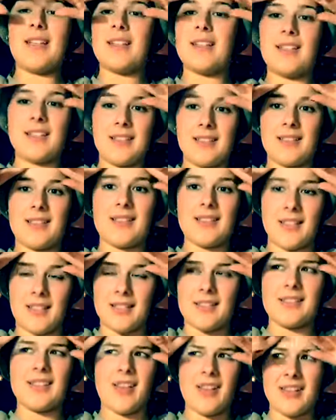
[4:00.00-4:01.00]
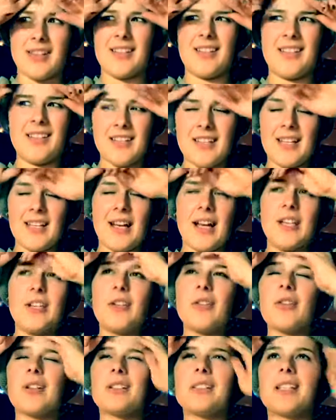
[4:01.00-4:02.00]
because I
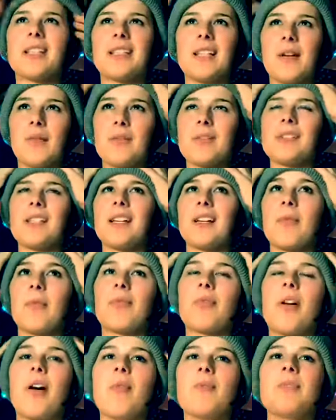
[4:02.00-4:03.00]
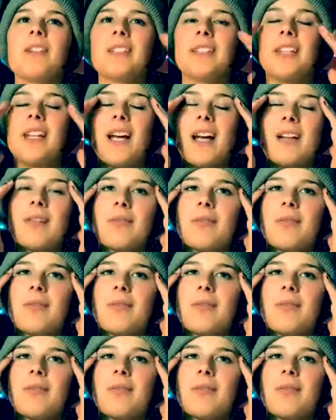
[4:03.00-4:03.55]
noticed that was a problem that they had.